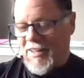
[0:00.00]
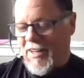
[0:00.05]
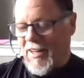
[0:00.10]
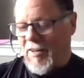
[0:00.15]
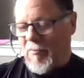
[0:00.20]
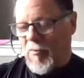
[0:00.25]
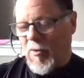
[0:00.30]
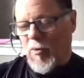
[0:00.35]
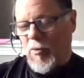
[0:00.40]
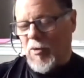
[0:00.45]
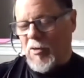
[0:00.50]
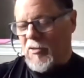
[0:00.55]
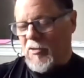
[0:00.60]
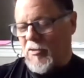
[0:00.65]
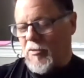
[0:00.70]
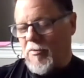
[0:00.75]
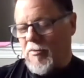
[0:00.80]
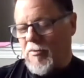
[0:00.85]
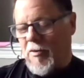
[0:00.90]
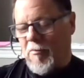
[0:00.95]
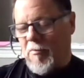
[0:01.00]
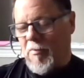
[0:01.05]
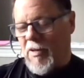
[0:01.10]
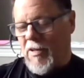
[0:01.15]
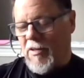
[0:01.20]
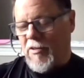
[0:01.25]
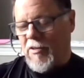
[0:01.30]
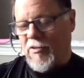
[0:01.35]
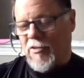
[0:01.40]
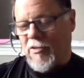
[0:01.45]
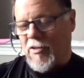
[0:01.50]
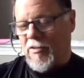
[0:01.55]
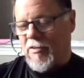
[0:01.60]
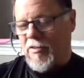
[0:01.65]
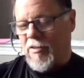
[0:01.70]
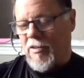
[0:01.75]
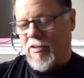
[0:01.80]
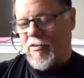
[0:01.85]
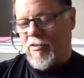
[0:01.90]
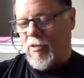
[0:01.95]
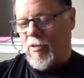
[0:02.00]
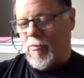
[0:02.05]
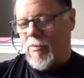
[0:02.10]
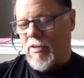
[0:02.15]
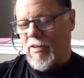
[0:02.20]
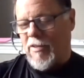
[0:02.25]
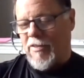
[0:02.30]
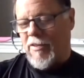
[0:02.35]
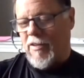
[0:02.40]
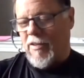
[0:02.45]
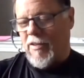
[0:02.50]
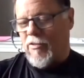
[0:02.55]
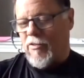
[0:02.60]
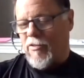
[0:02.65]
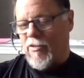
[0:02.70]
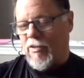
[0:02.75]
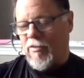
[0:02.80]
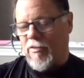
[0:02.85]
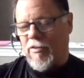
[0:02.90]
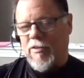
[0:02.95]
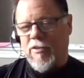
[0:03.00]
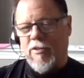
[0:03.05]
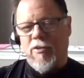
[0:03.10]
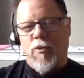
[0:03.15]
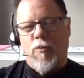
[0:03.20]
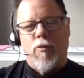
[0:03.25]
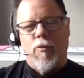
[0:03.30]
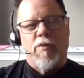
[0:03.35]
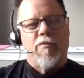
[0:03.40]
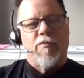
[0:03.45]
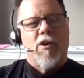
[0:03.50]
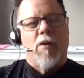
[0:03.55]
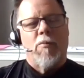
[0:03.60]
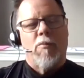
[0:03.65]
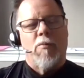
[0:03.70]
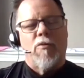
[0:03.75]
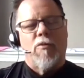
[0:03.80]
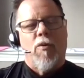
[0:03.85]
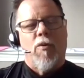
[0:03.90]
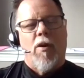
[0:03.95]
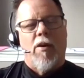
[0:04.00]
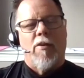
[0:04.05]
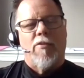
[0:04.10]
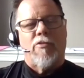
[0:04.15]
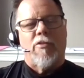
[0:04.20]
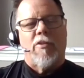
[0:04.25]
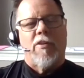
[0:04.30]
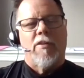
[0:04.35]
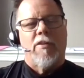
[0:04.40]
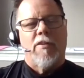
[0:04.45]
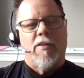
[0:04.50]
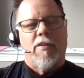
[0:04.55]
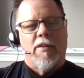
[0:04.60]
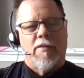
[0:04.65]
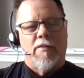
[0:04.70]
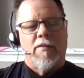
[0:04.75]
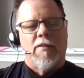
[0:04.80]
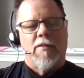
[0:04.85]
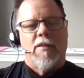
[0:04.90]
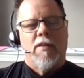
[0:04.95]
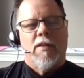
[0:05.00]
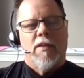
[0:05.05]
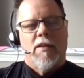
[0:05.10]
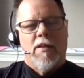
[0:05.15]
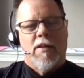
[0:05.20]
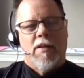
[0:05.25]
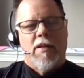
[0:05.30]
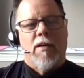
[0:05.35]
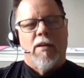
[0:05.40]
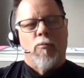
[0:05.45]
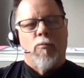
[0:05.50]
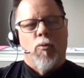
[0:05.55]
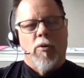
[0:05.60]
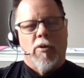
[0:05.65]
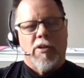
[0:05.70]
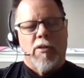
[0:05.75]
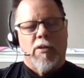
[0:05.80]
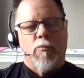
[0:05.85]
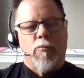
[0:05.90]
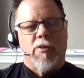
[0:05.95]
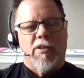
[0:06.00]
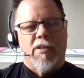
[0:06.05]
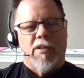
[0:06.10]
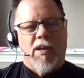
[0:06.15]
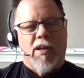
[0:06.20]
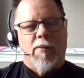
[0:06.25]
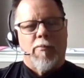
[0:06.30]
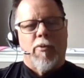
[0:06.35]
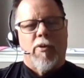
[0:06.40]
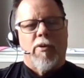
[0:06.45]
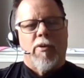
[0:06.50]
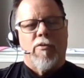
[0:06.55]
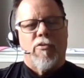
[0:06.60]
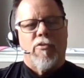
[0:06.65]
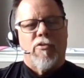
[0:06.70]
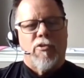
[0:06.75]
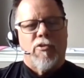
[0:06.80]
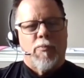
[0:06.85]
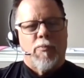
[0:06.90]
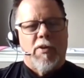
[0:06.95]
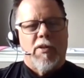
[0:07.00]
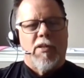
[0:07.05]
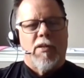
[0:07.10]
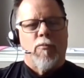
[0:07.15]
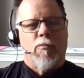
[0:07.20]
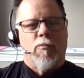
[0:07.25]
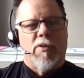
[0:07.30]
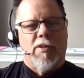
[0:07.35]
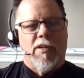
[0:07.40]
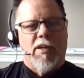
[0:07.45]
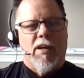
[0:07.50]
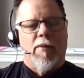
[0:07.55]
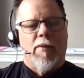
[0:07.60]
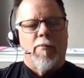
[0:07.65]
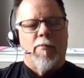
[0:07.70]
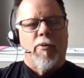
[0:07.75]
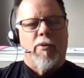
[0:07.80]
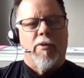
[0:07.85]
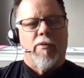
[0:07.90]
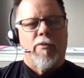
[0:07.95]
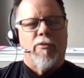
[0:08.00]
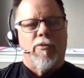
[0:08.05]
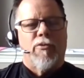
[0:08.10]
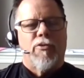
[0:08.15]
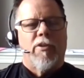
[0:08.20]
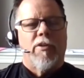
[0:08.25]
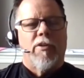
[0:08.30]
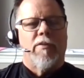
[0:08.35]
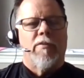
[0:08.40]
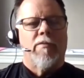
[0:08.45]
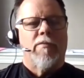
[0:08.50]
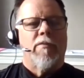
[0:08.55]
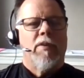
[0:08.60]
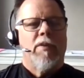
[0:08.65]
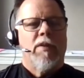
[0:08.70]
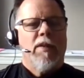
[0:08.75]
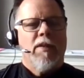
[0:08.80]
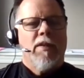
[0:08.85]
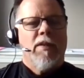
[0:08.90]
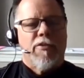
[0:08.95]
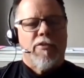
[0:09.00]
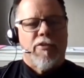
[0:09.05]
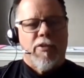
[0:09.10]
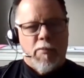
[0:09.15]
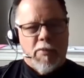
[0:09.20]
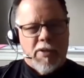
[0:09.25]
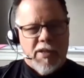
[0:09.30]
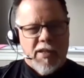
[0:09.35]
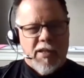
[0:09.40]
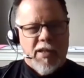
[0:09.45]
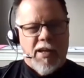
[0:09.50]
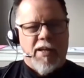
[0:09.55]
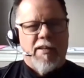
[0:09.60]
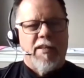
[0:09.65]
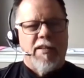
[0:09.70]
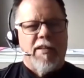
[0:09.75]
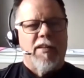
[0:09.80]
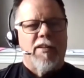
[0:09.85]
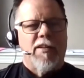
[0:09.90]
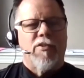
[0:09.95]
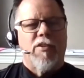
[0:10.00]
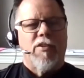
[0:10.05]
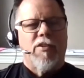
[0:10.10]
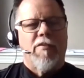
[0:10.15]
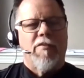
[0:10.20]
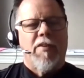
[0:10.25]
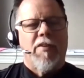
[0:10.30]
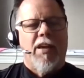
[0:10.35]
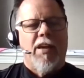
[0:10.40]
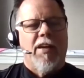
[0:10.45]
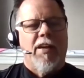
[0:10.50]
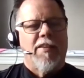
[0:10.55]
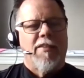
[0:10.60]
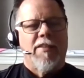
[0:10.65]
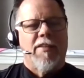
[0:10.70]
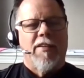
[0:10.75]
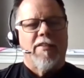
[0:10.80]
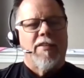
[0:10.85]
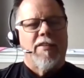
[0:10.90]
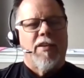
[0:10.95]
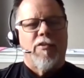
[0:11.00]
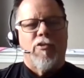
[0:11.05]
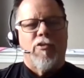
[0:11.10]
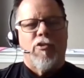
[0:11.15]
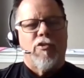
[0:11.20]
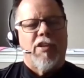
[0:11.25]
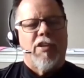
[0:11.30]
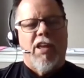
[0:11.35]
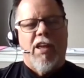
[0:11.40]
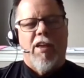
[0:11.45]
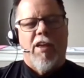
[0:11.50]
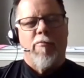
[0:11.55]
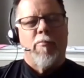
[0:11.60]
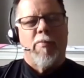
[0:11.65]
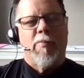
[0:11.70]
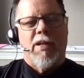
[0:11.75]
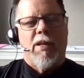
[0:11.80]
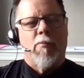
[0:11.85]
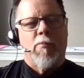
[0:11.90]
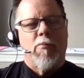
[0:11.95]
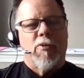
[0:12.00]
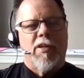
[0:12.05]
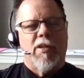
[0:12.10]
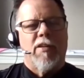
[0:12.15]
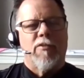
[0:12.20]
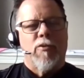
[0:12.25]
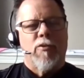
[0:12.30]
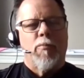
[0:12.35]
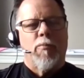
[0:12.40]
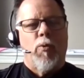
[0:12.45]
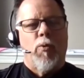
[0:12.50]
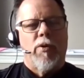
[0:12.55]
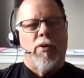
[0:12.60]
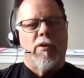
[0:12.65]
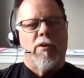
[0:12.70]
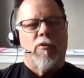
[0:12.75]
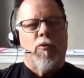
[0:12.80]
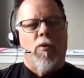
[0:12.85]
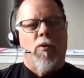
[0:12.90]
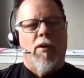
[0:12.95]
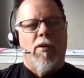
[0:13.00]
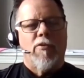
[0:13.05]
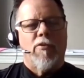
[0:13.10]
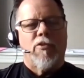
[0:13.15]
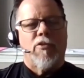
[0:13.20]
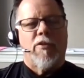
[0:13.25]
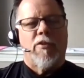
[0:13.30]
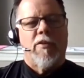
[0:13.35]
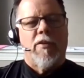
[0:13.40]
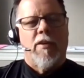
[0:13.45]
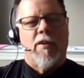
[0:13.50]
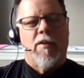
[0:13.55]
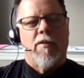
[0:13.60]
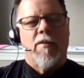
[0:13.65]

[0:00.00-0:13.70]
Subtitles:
I'm always amazed at some of the things that, we've come across in working with the operators and speaking with the operators, and some of the ideas they've had that they just haven't been able to get their point across.